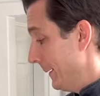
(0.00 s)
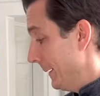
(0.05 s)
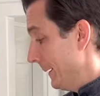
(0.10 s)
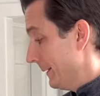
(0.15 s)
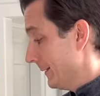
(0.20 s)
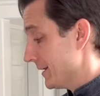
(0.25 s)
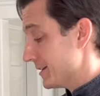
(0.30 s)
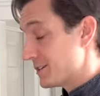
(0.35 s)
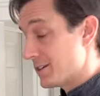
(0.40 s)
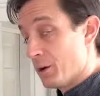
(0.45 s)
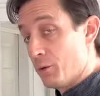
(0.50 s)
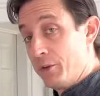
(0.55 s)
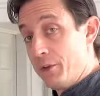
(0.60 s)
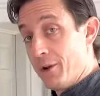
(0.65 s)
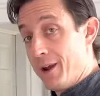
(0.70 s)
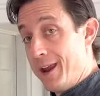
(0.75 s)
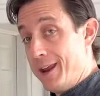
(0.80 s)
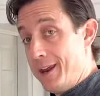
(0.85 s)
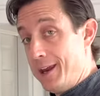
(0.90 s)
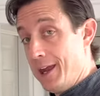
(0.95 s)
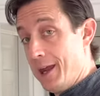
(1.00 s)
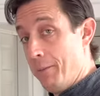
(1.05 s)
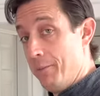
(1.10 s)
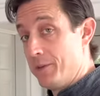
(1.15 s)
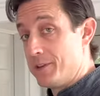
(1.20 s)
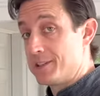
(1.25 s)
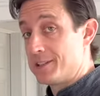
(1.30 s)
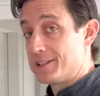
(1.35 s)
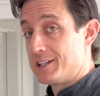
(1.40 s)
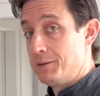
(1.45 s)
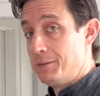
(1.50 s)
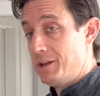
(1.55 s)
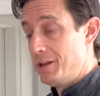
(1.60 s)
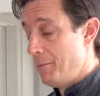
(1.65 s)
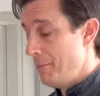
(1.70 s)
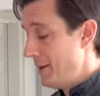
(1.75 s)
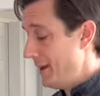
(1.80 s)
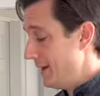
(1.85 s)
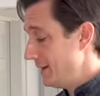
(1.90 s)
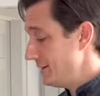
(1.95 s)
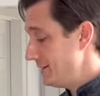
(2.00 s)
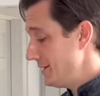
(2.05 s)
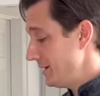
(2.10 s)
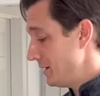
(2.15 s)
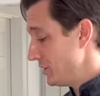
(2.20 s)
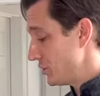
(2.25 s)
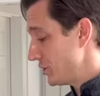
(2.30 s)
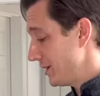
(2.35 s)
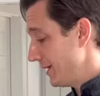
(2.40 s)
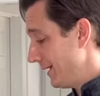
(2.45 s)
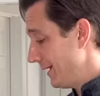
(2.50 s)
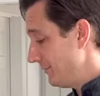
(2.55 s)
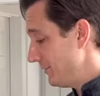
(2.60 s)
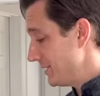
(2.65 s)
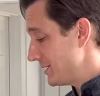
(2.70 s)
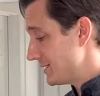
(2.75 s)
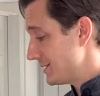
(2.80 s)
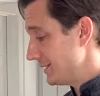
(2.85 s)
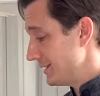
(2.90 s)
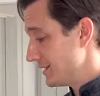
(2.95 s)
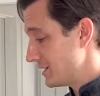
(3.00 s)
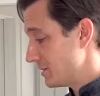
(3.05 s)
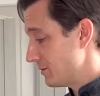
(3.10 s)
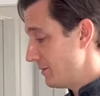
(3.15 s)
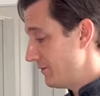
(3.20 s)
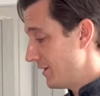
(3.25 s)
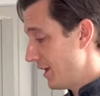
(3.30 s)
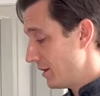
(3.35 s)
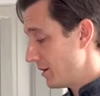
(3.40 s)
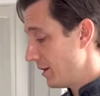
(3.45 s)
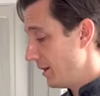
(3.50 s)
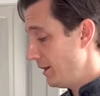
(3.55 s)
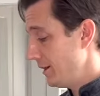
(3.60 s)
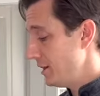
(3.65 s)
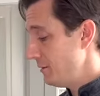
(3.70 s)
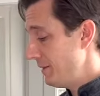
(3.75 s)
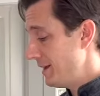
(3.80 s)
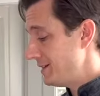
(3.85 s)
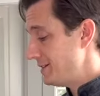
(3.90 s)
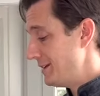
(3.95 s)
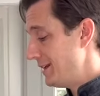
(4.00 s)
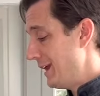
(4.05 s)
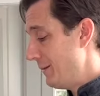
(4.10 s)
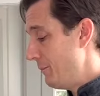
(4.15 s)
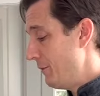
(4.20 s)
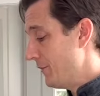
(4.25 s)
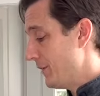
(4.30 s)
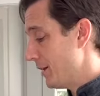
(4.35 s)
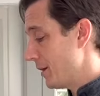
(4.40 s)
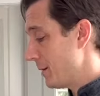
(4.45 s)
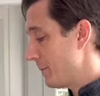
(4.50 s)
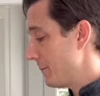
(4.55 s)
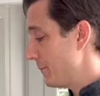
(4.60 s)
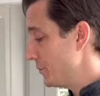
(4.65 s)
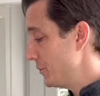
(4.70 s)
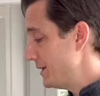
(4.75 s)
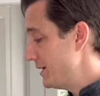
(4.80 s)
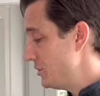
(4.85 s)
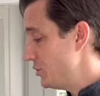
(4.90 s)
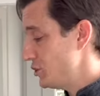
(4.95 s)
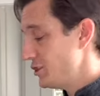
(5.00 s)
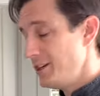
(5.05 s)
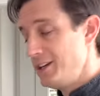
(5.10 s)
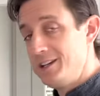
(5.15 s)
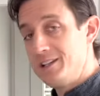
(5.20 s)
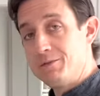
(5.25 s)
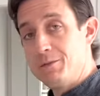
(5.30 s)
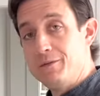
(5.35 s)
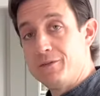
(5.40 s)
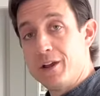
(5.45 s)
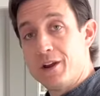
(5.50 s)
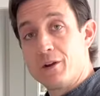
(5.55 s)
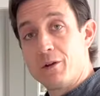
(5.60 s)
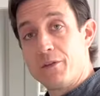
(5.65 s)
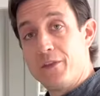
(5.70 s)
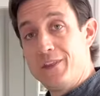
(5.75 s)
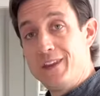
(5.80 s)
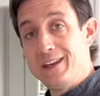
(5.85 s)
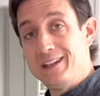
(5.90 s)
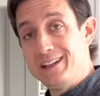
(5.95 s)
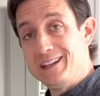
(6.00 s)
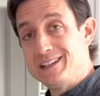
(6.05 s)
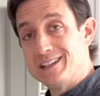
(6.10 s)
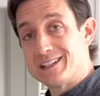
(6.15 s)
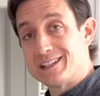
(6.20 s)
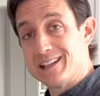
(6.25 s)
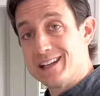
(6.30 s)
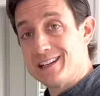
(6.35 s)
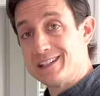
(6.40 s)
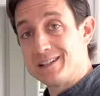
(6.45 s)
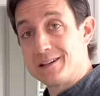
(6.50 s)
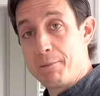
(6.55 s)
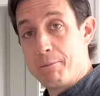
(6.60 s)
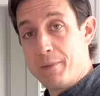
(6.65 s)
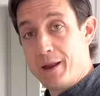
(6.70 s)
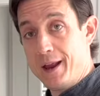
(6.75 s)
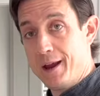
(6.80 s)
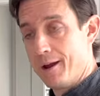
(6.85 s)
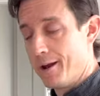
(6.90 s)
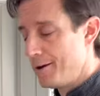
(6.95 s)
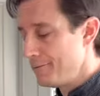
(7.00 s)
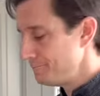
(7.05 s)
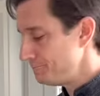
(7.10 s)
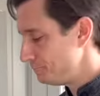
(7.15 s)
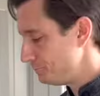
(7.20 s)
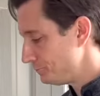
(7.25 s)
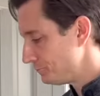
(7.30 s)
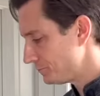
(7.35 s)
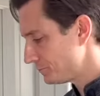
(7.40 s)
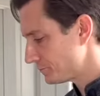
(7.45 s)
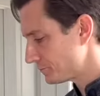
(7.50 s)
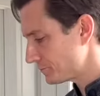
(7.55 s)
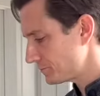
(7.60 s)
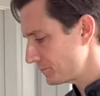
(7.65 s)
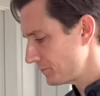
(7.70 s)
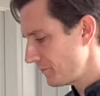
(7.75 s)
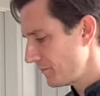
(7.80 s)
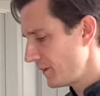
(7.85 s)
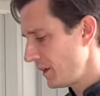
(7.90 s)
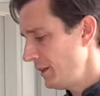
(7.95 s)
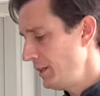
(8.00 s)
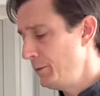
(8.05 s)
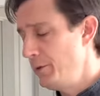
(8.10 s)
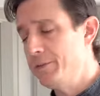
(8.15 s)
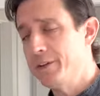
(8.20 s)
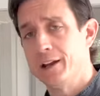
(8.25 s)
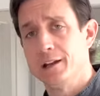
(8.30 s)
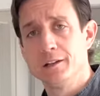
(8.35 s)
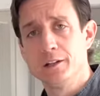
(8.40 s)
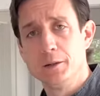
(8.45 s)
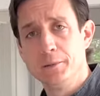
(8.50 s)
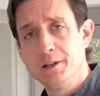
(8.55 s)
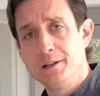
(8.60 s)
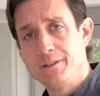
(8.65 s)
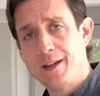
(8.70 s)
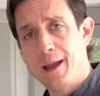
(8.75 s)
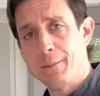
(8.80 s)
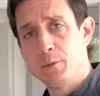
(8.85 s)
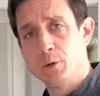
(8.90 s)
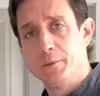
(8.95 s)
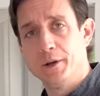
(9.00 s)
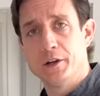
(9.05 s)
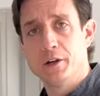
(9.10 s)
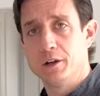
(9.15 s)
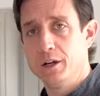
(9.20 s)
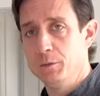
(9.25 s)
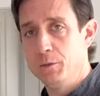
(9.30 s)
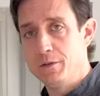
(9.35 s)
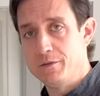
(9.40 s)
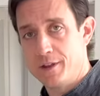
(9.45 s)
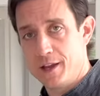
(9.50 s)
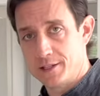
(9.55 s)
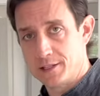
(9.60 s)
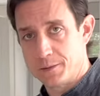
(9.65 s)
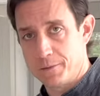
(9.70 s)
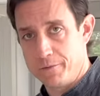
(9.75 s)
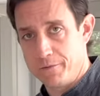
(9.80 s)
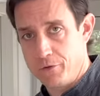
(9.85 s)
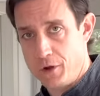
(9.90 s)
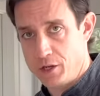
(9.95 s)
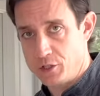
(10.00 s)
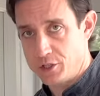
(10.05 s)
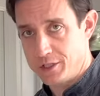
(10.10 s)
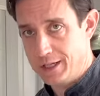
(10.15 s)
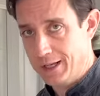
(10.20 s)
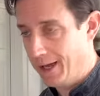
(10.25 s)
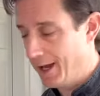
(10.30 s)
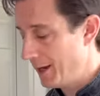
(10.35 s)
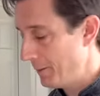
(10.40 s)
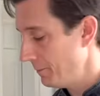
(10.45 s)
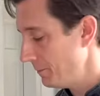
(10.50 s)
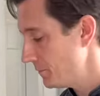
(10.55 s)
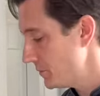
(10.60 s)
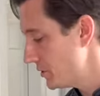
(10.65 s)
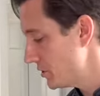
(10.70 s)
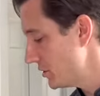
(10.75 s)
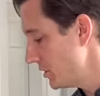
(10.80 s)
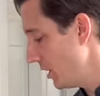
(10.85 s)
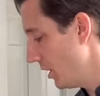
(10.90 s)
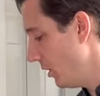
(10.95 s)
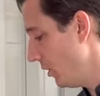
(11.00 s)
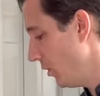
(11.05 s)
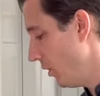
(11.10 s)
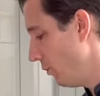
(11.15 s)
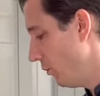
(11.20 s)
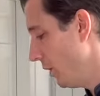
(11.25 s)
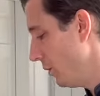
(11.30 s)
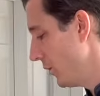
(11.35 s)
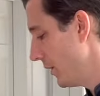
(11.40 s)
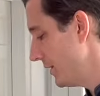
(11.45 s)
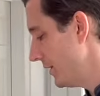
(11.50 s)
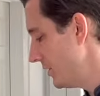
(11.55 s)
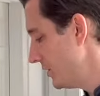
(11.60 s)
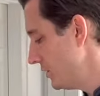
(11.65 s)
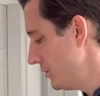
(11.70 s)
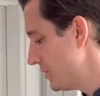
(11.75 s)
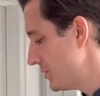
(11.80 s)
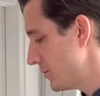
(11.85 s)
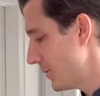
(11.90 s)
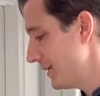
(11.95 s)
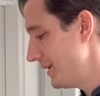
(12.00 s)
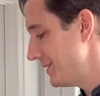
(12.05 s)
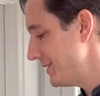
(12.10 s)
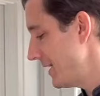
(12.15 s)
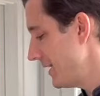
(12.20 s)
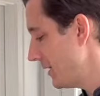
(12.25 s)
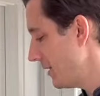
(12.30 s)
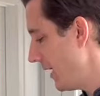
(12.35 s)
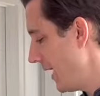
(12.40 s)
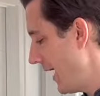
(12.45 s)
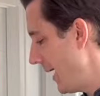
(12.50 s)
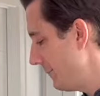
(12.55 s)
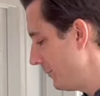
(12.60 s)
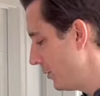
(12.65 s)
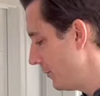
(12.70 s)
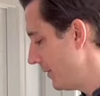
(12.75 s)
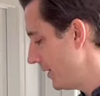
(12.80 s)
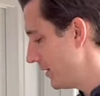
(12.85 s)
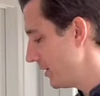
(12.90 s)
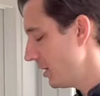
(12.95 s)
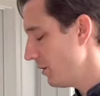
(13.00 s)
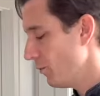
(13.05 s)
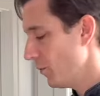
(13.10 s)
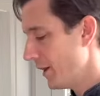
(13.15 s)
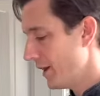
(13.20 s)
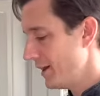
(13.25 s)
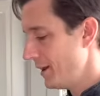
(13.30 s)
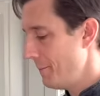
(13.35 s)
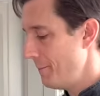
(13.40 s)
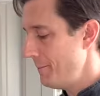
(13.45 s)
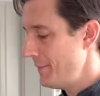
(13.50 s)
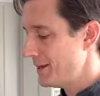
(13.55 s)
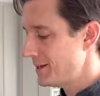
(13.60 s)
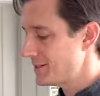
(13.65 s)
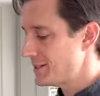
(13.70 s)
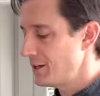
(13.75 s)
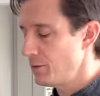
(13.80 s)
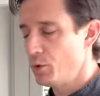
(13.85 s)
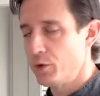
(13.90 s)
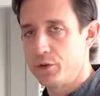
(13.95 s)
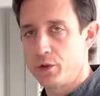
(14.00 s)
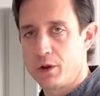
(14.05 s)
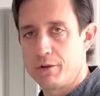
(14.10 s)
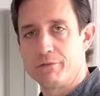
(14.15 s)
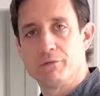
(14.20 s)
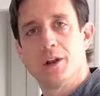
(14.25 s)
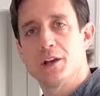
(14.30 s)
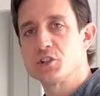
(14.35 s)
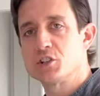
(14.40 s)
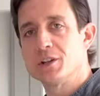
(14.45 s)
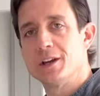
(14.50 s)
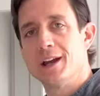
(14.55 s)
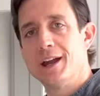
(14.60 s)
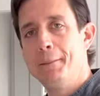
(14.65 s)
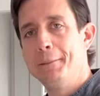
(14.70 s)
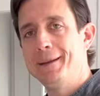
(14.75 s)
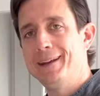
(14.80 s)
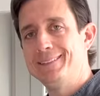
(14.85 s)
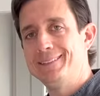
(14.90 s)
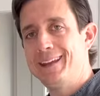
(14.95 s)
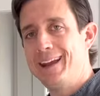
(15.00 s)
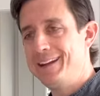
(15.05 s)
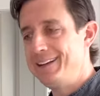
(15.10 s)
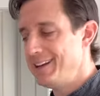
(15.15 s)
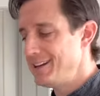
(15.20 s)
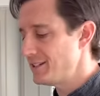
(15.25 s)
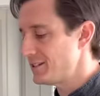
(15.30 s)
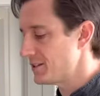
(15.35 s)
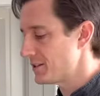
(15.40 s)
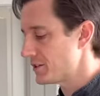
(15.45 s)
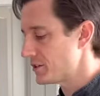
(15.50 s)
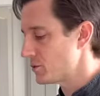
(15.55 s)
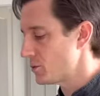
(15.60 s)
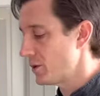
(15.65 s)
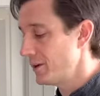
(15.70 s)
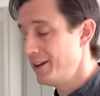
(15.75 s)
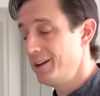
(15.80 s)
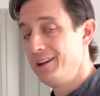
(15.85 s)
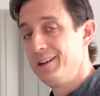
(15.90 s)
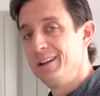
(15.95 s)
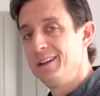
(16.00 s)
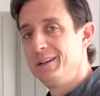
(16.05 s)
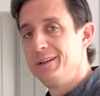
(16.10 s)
Let's start with our ham. This is gonna be the main dish, obviously. So we've got our honey baked ham, we've got our brie cheese, we've got our thinly sliced pear, and then we've got a little bit of apple butter, and we've got some fresh thyme. So what we're gonna do is we're gonna take our apple butter, we're gonna mix it with our fresh thyme, get that nice and sorted.